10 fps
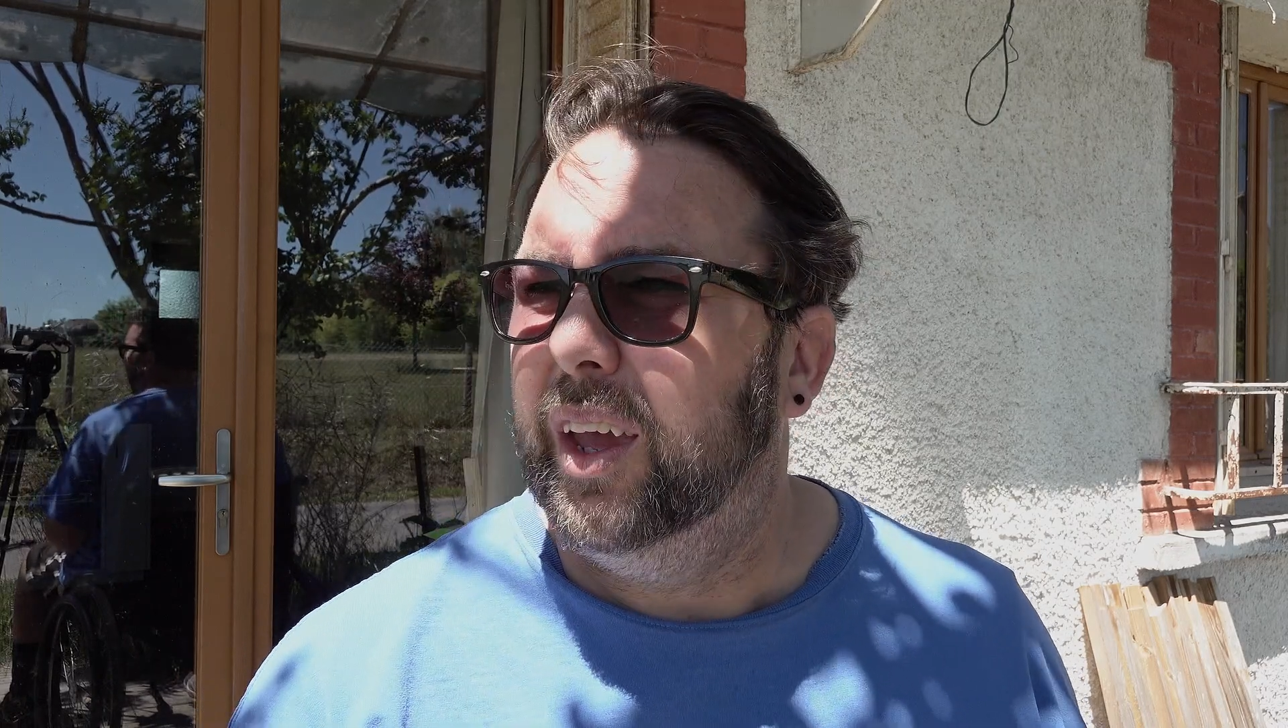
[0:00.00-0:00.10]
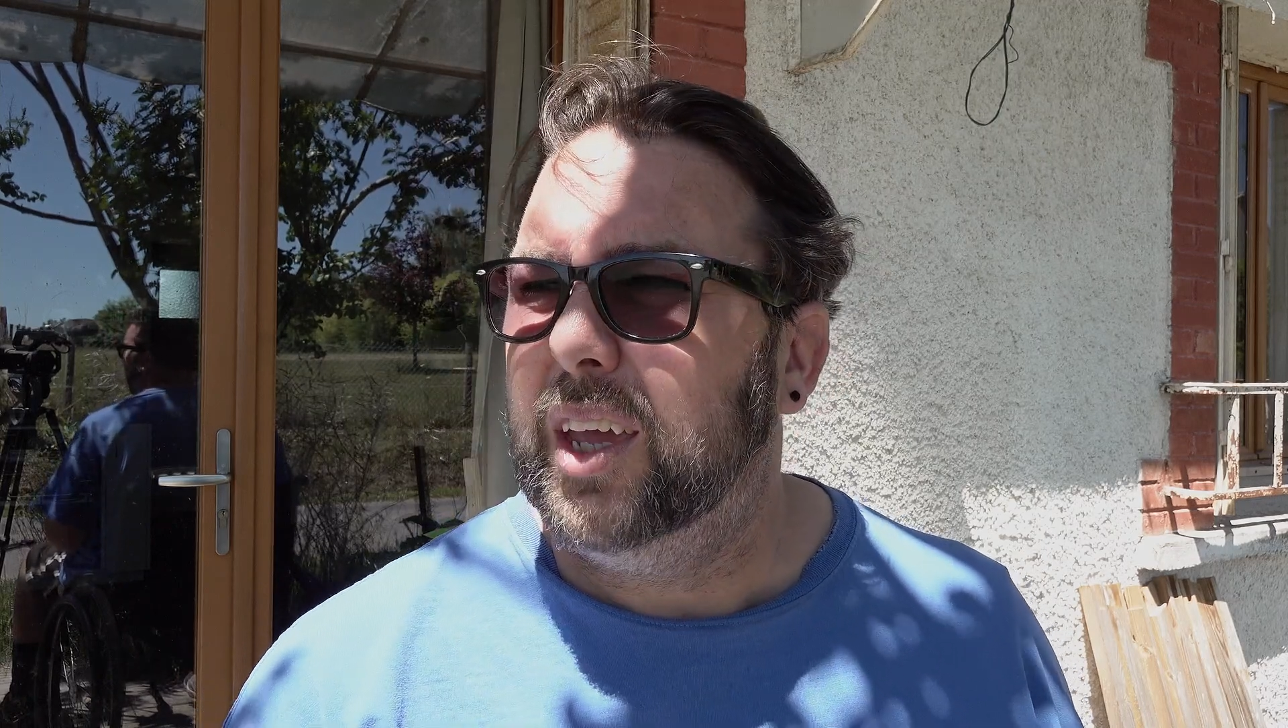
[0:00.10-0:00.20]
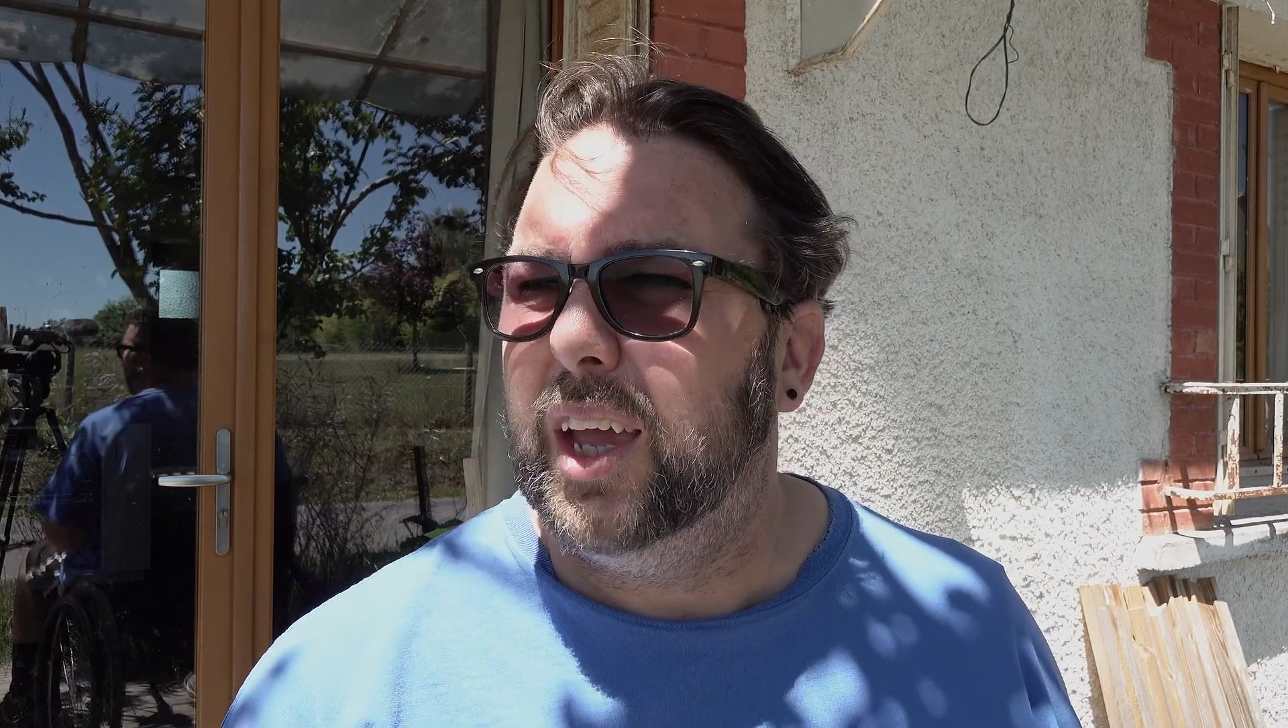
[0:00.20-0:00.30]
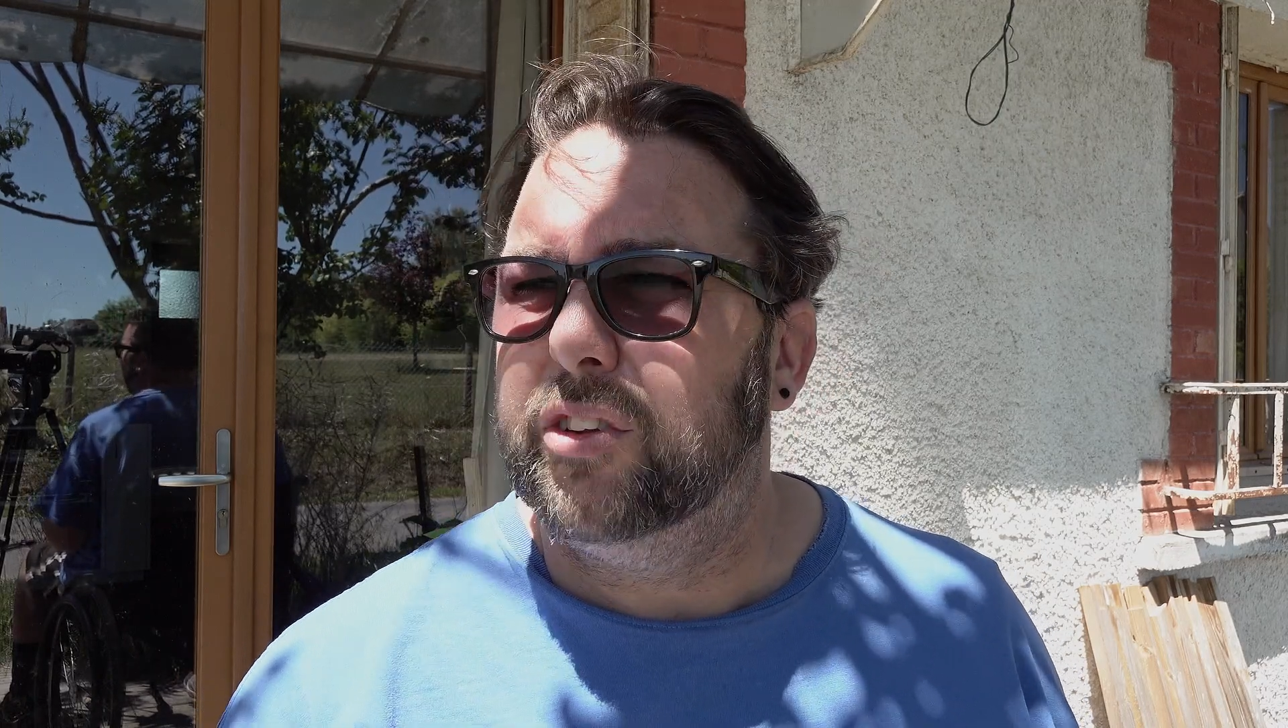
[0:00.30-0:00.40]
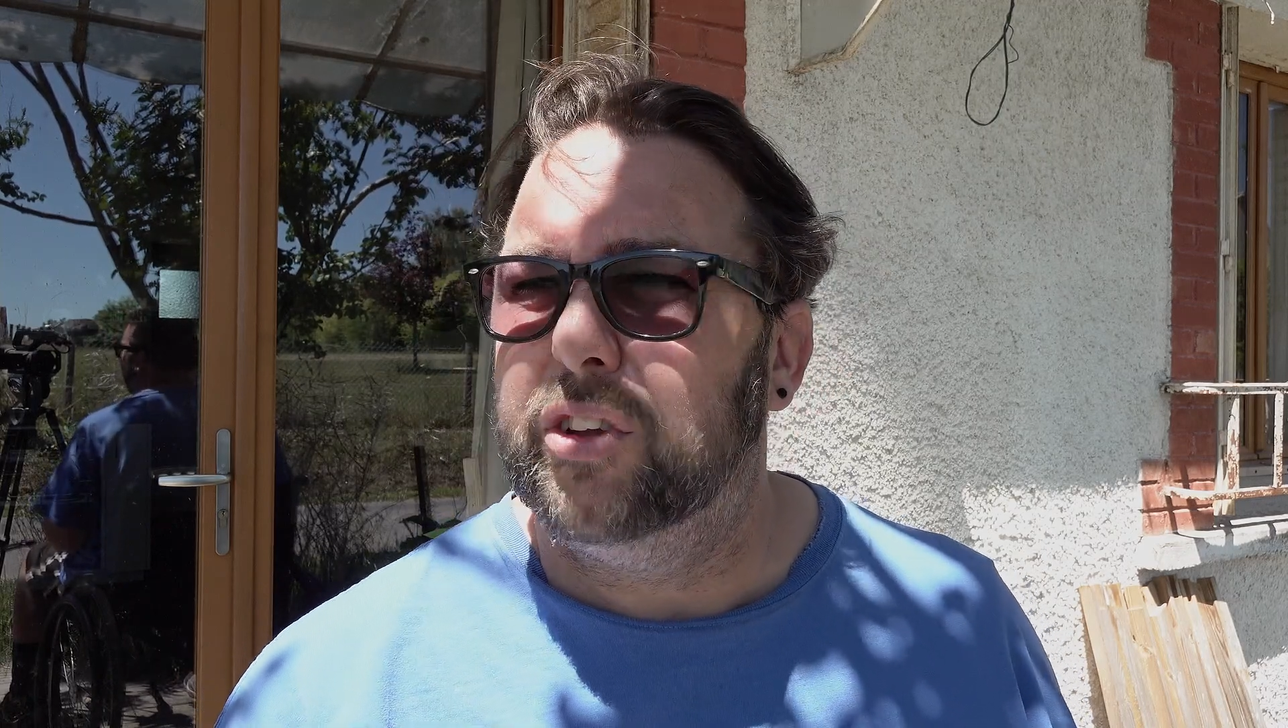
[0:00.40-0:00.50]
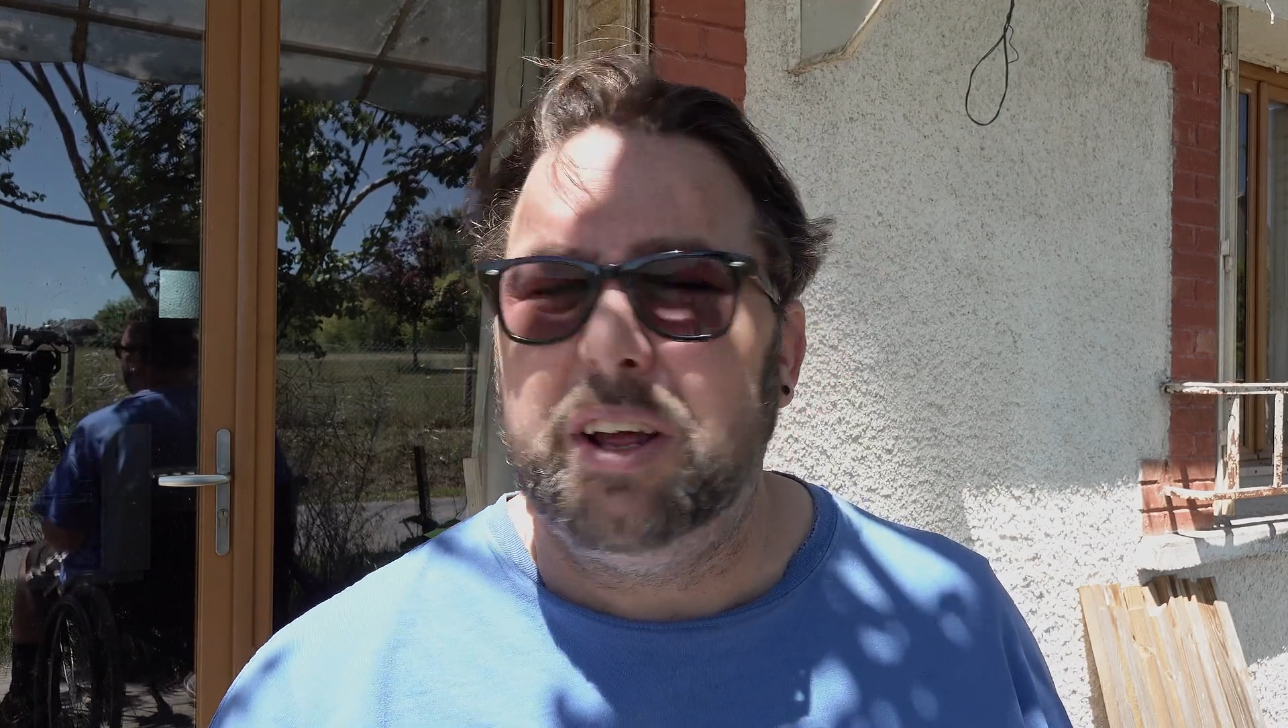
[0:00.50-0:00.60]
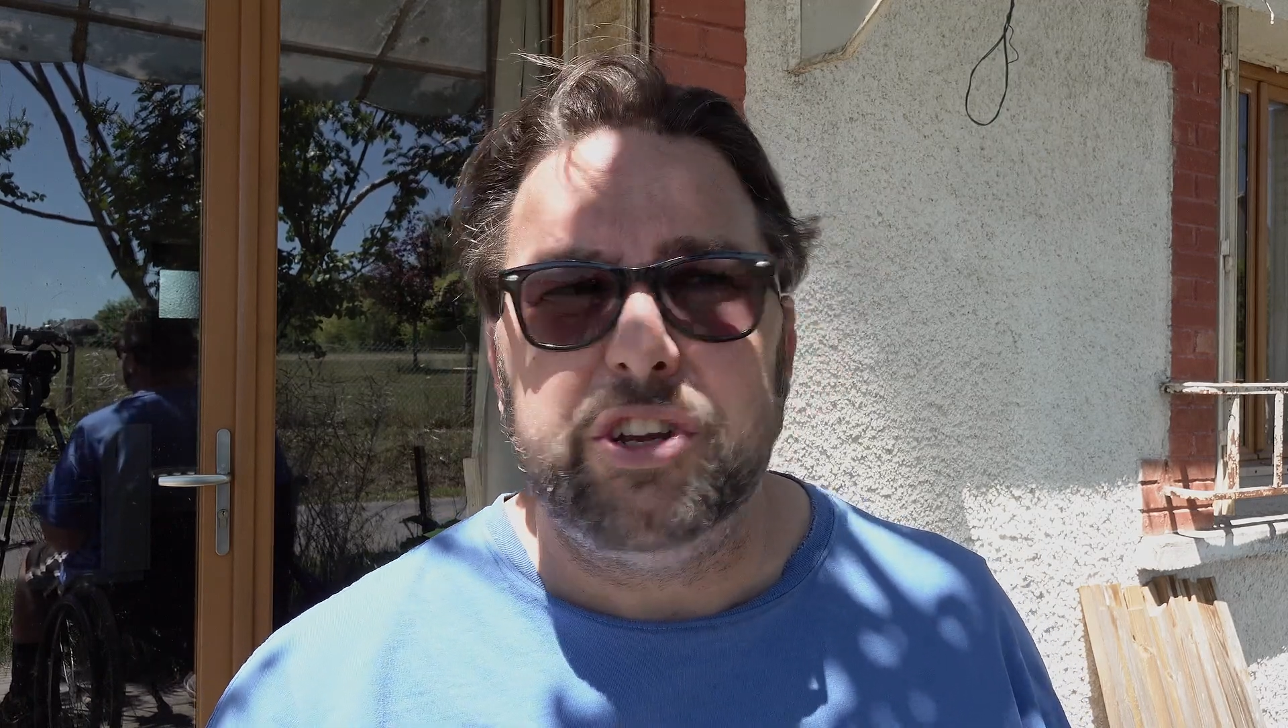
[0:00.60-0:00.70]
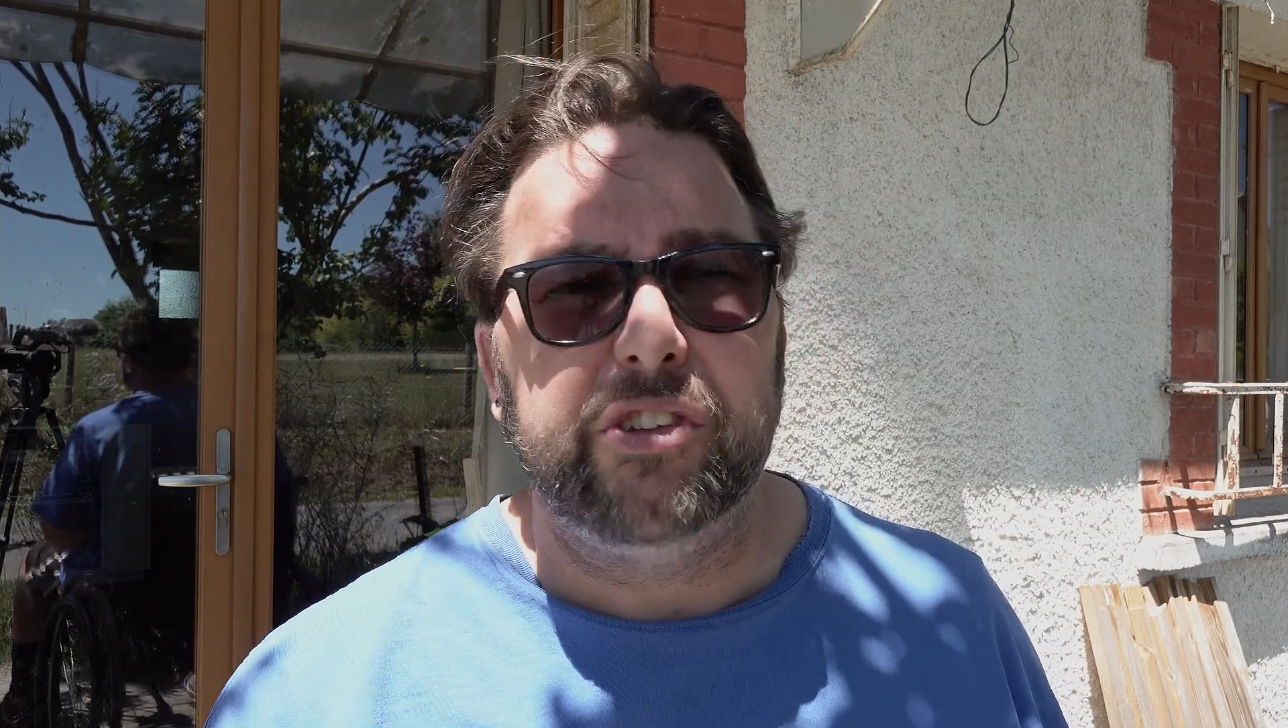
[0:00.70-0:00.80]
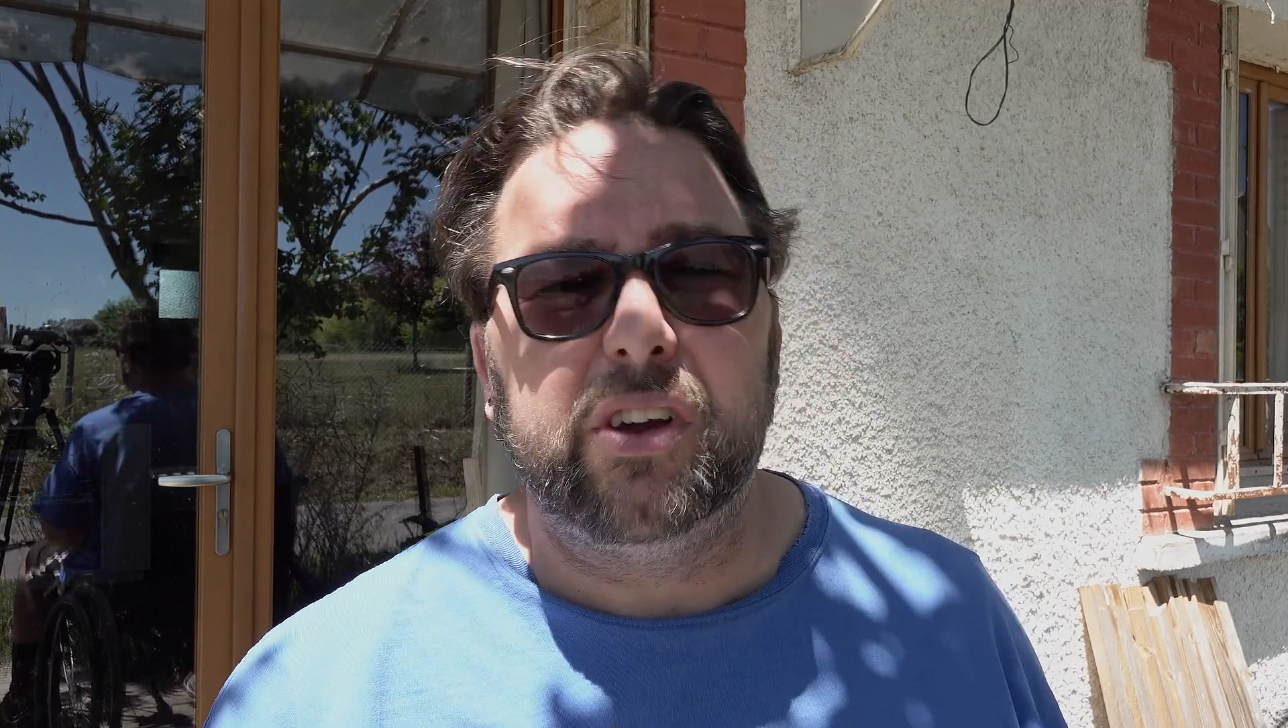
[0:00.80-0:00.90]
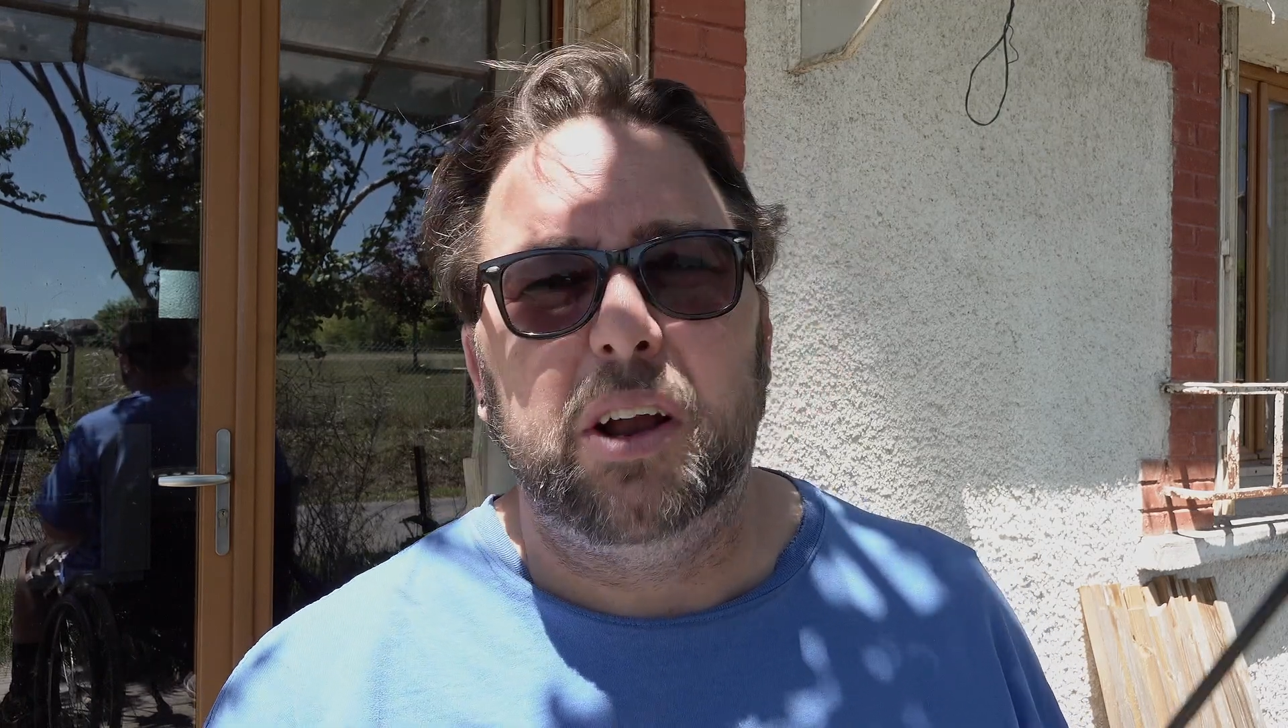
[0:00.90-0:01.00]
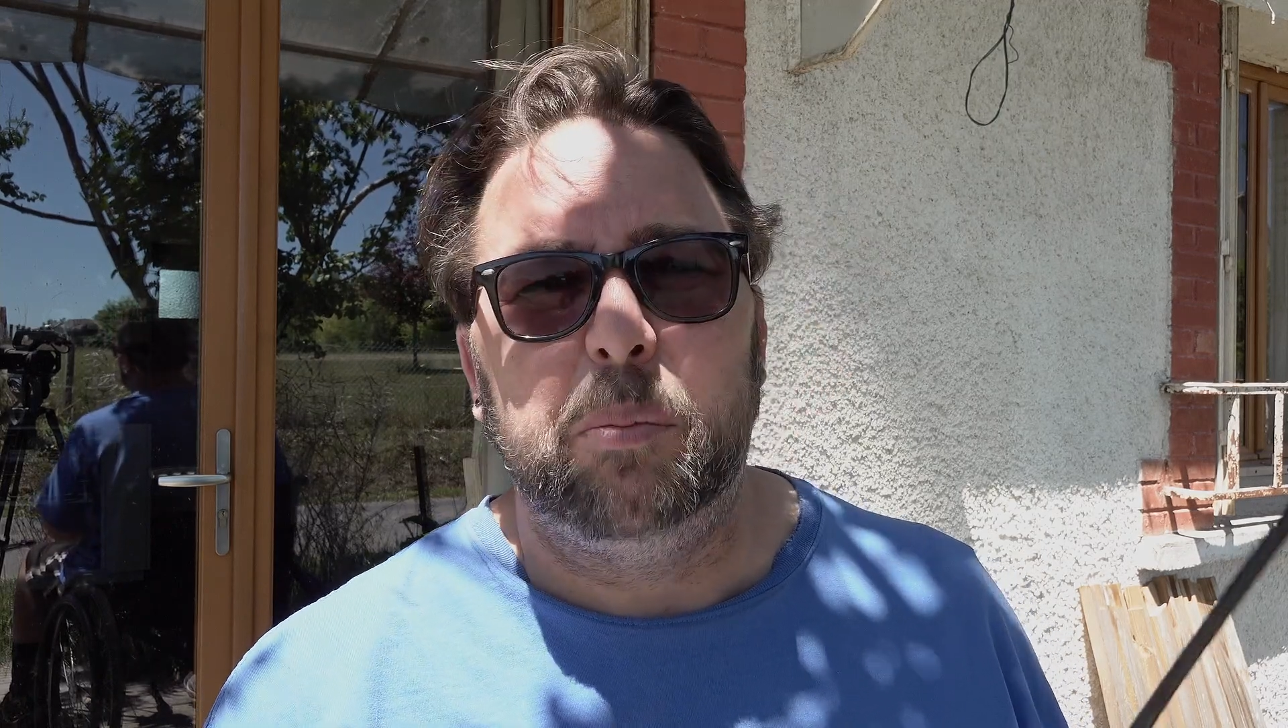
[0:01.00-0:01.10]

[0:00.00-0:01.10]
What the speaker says: yeah, so now she's going